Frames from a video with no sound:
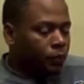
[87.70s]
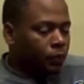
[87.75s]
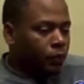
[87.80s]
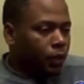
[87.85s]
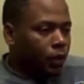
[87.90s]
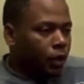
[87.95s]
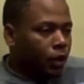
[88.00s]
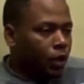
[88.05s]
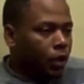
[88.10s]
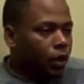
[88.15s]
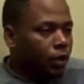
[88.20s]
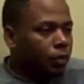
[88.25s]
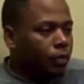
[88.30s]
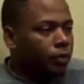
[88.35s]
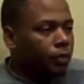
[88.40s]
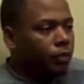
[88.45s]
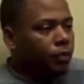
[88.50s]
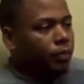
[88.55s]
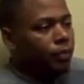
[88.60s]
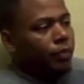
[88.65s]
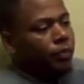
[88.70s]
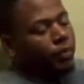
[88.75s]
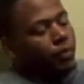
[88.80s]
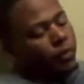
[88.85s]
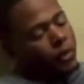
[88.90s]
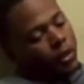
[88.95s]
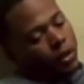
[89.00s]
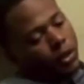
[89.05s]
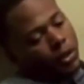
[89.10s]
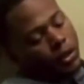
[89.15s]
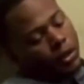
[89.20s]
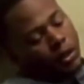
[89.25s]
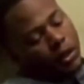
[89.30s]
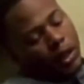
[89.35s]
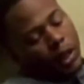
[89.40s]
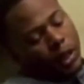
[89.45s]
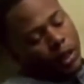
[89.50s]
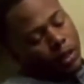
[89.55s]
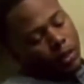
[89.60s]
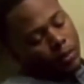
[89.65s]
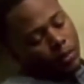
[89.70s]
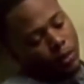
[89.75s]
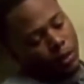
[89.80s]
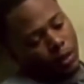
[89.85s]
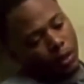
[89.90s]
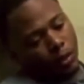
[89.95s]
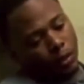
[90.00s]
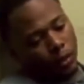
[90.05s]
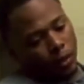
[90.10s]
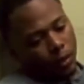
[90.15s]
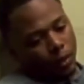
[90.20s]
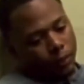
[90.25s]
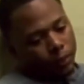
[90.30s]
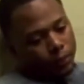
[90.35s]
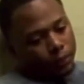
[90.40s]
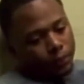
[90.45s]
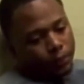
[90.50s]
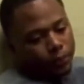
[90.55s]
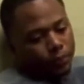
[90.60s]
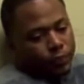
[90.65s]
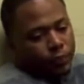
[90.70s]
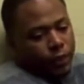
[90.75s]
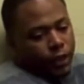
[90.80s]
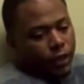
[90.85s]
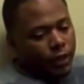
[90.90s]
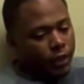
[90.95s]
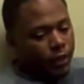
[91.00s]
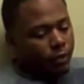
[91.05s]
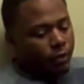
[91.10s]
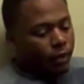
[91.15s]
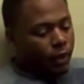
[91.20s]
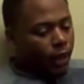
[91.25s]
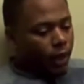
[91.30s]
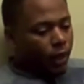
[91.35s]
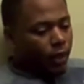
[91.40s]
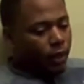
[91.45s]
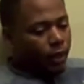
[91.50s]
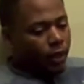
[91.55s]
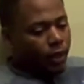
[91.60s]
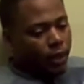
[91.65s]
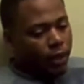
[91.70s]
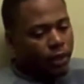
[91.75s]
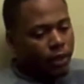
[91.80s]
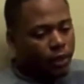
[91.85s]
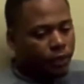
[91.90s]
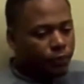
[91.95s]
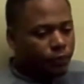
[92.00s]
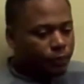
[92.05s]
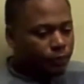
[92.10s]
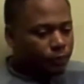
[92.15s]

the front. She got up to go and get something out of the kitchen.